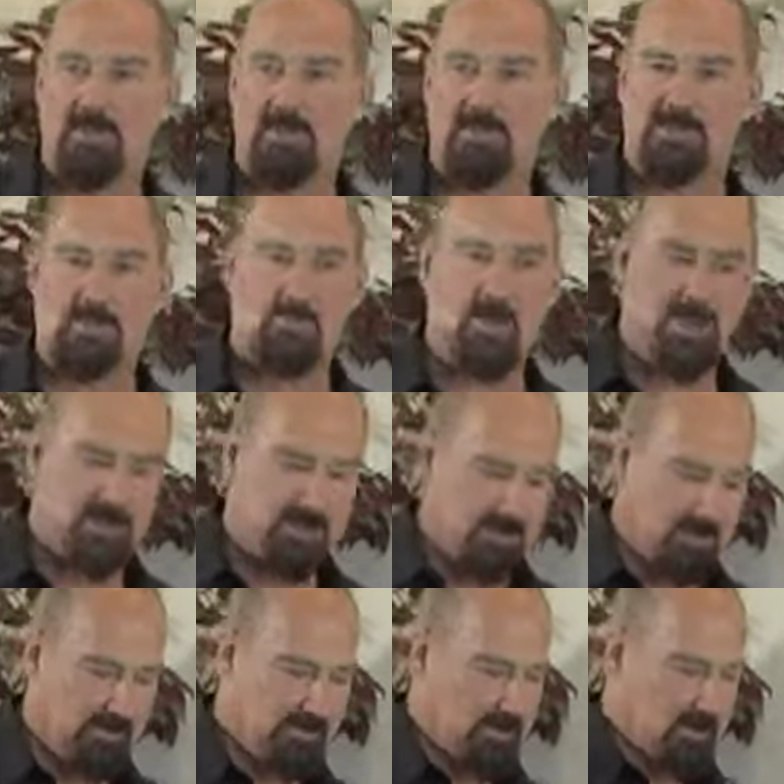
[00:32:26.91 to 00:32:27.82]
it doesn't
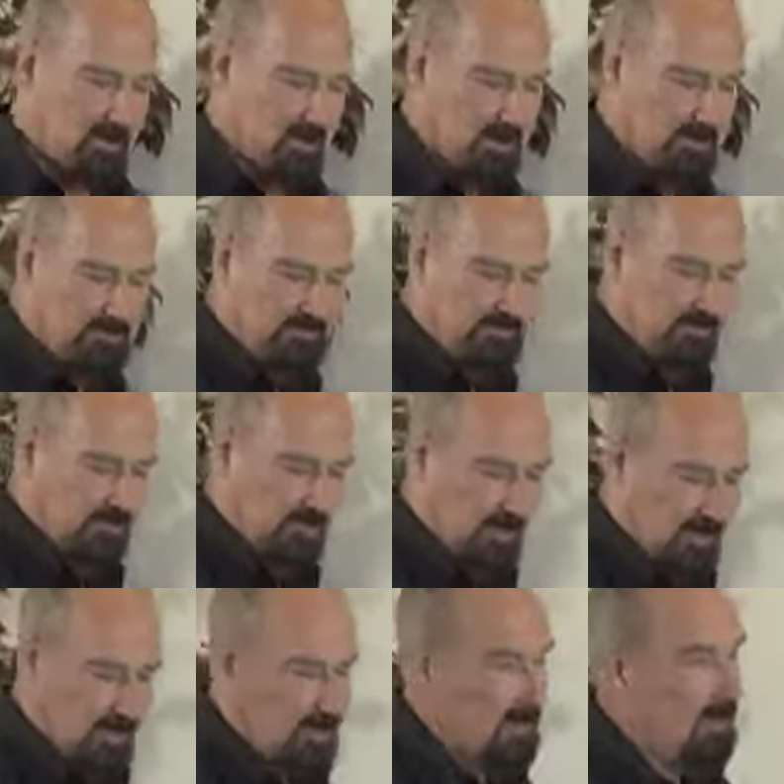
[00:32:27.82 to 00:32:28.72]
matter if you are...
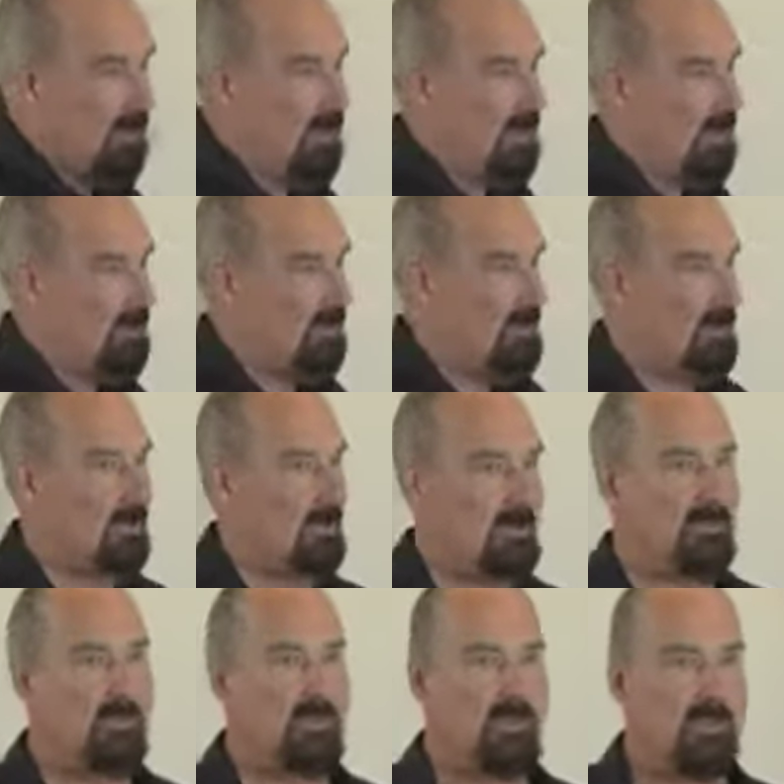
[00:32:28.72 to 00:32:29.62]
you know,
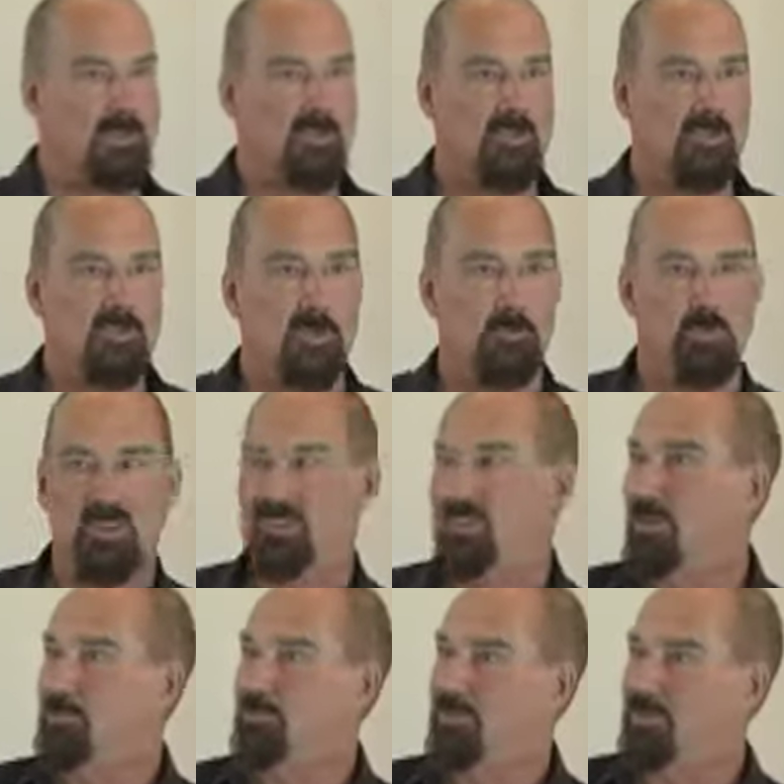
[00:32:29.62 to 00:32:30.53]
uh, the
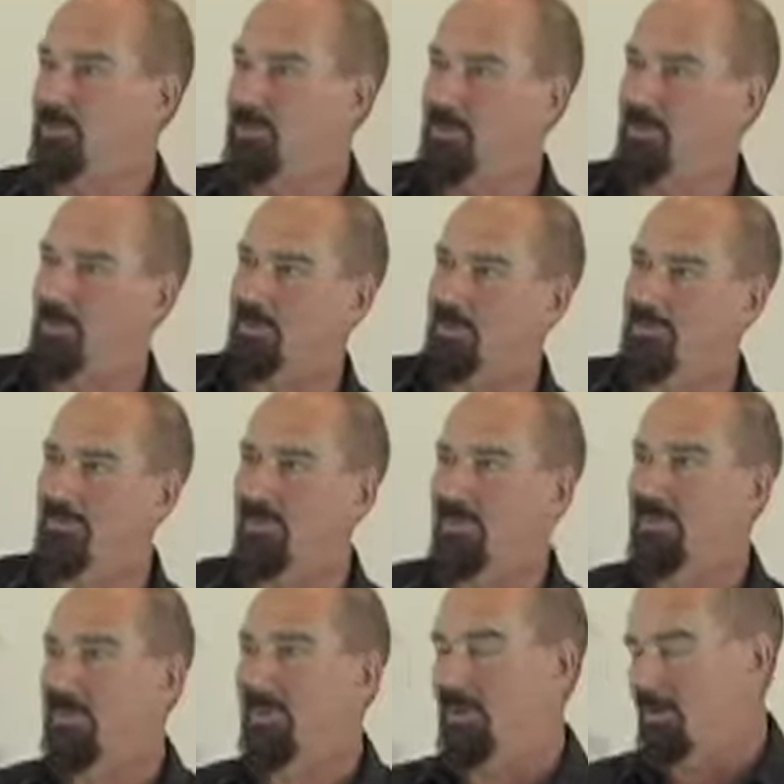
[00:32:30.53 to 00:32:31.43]
bishop, if you're,
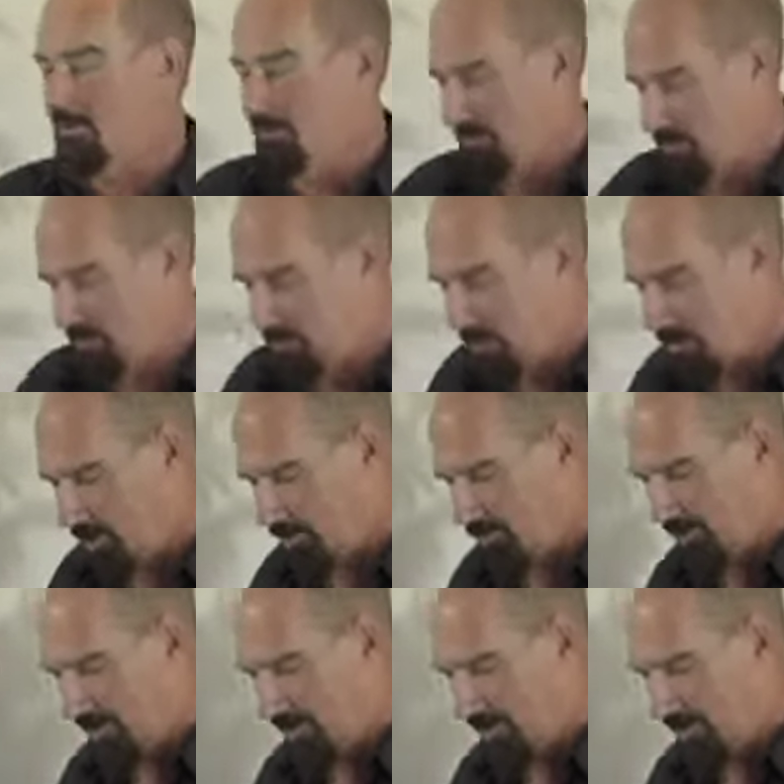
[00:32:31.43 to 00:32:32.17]
you know, got your